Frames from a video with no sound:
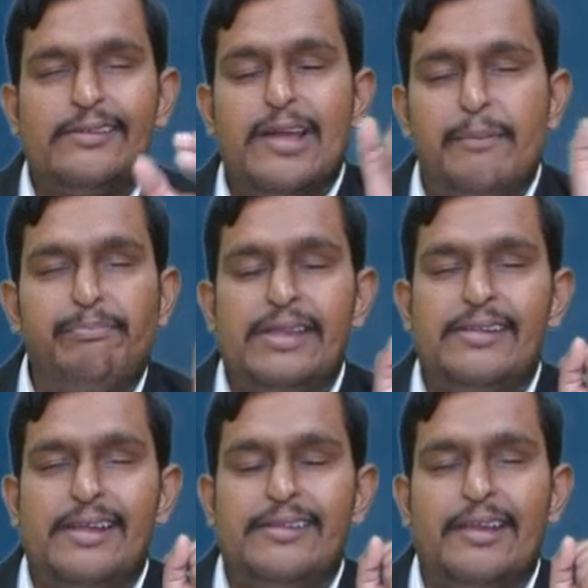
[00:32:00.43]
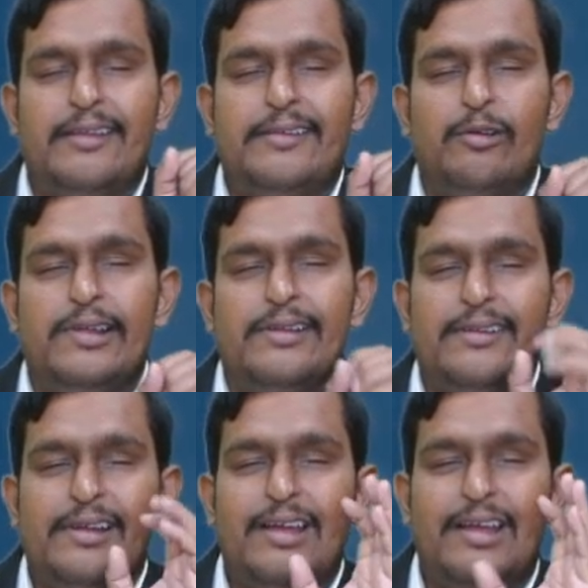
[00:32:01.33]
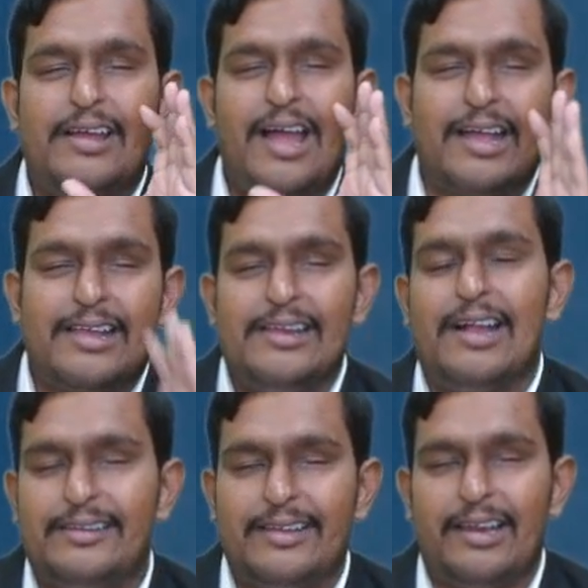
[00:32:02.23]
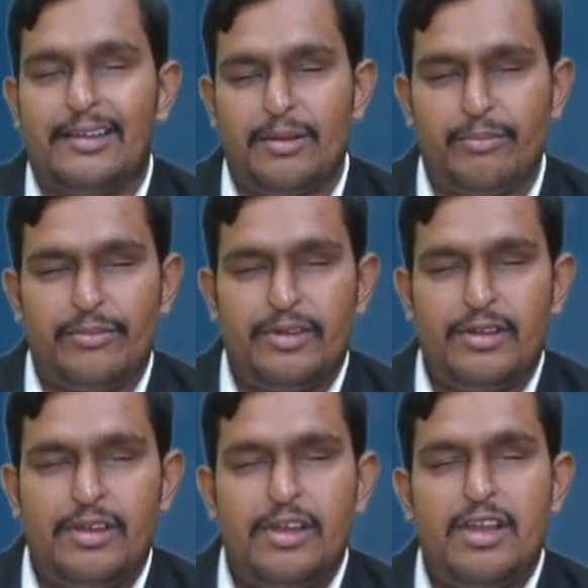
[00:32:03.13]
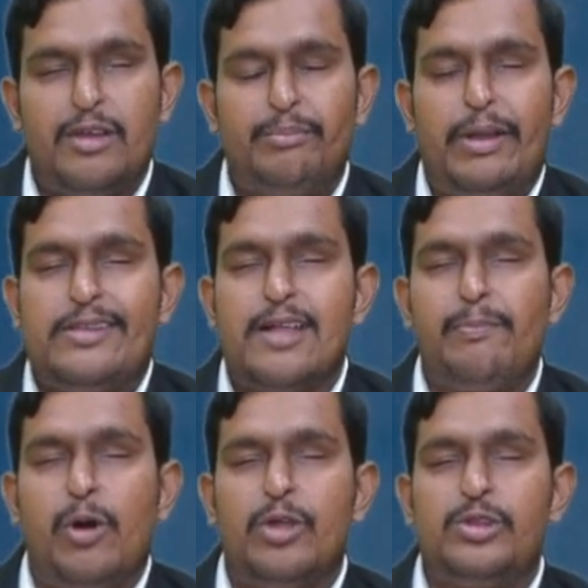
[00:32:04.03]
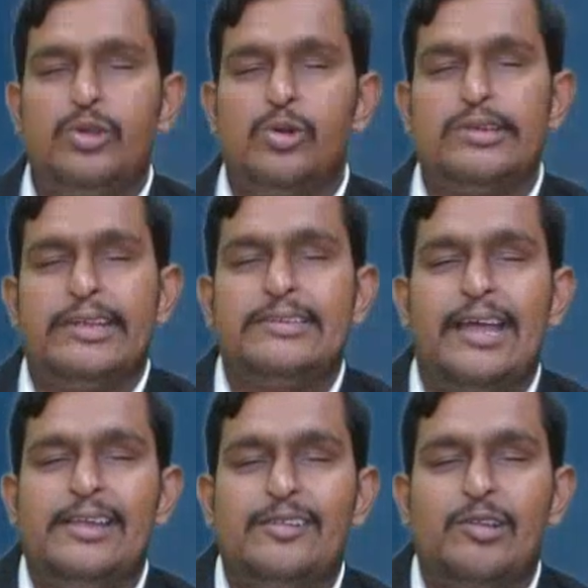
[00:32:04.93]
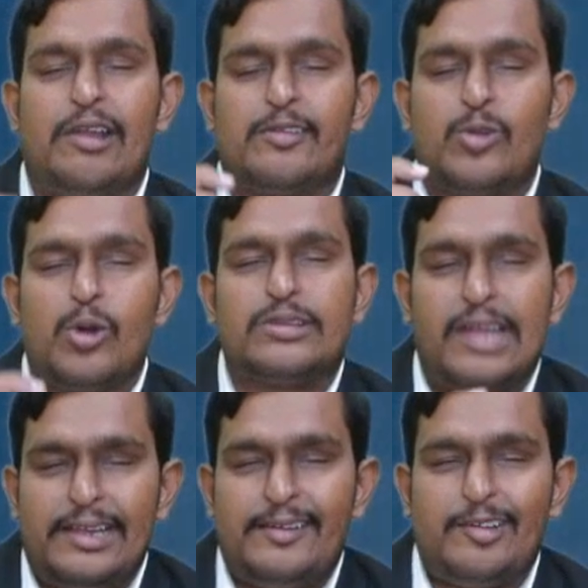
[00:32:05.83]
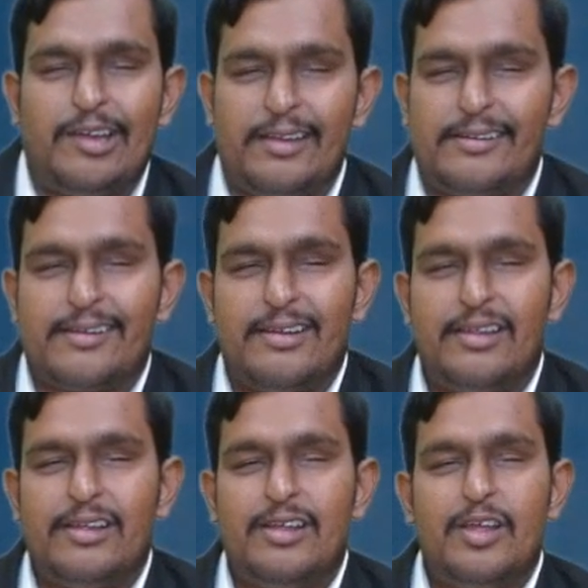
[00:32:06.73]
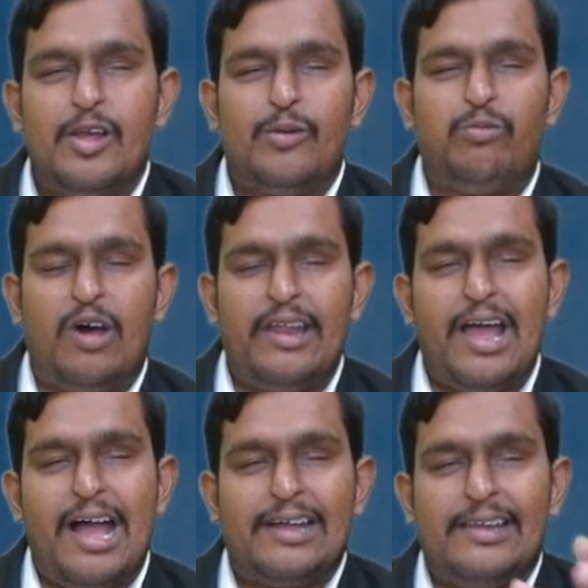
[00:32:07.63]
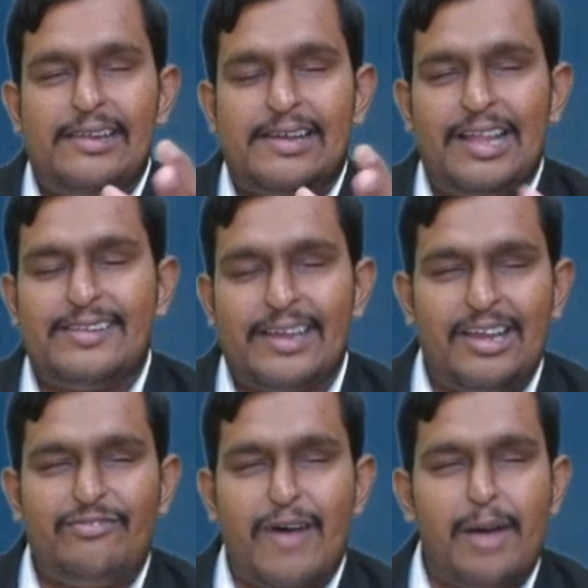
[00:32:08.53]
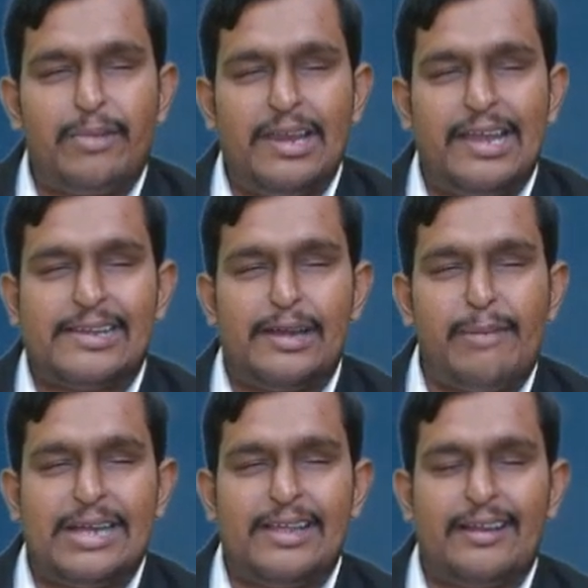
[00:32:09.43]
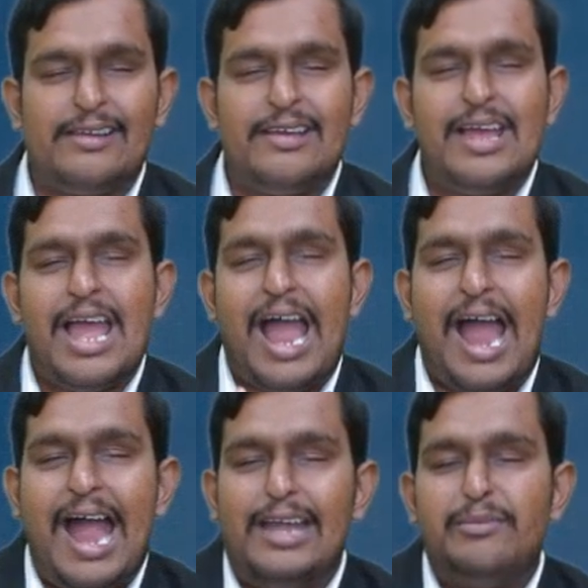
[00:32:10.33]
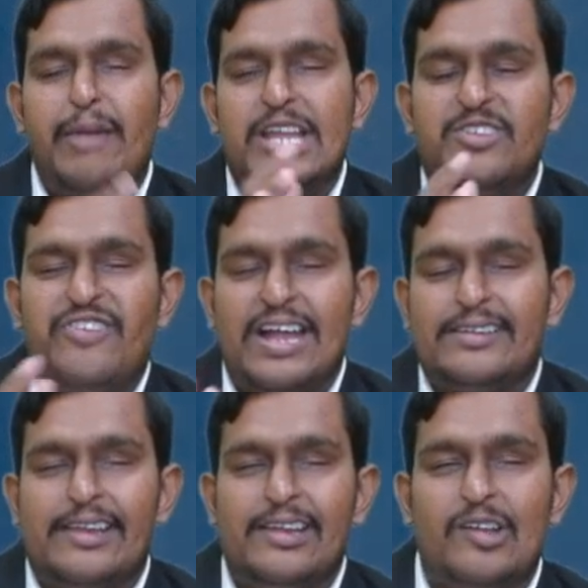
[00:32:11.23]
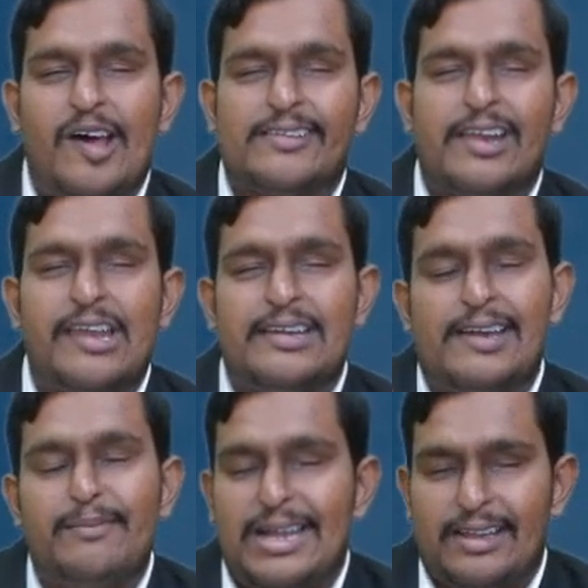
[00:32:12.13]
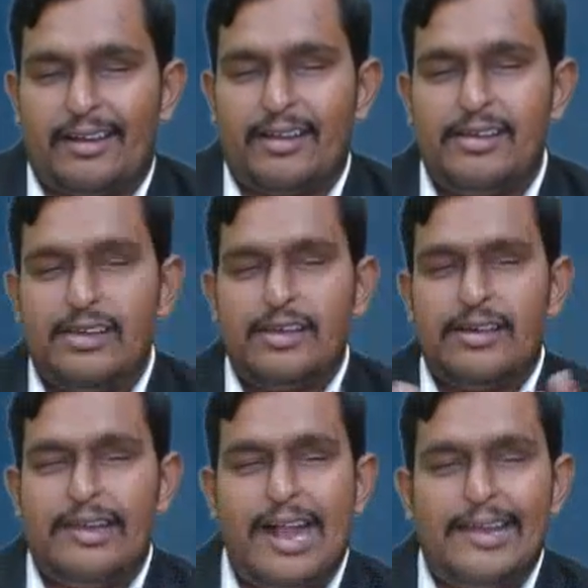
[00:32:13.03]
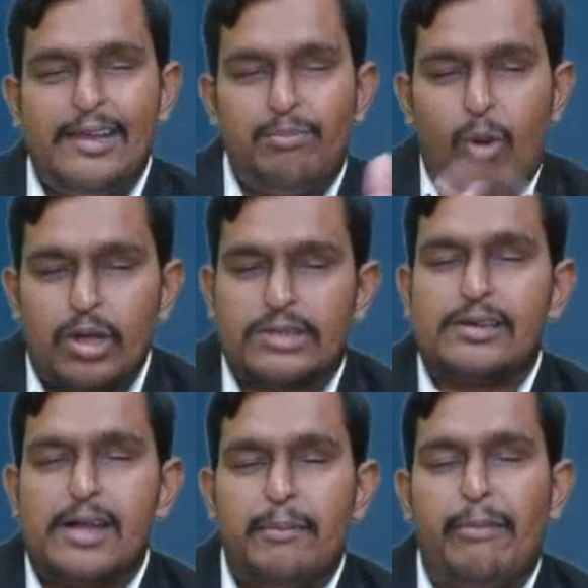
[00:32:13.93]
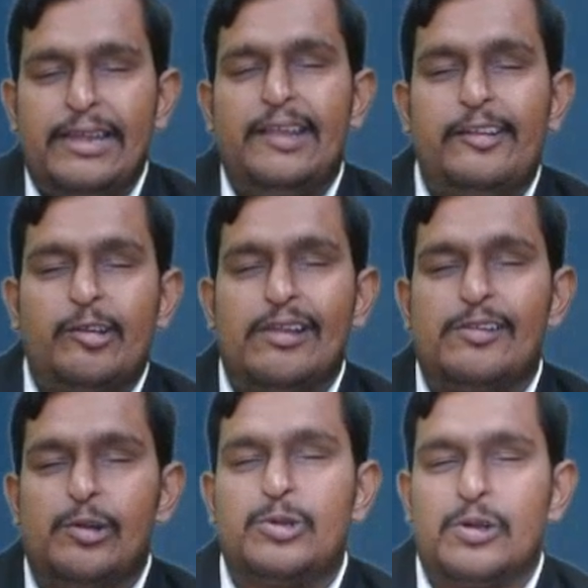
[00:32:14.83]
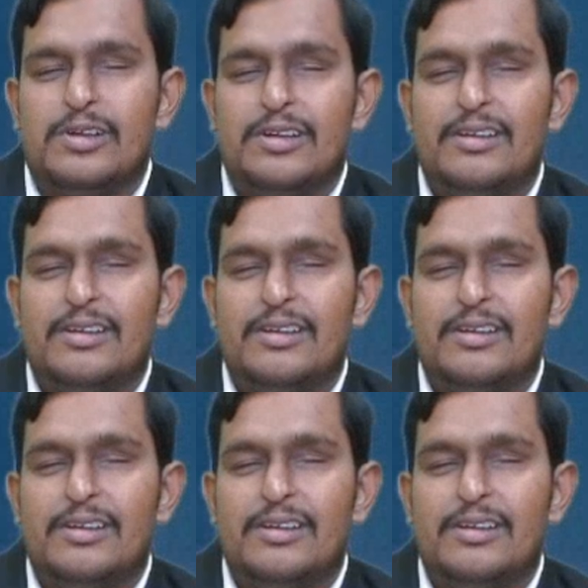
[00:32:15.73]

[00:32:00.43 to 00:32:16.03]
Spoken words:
compensation received is agricultural income. But suppose you did the insurance, took the insurance for agricultural farm related matter and manufacturing loss related matter, regarding both combined insurance you took,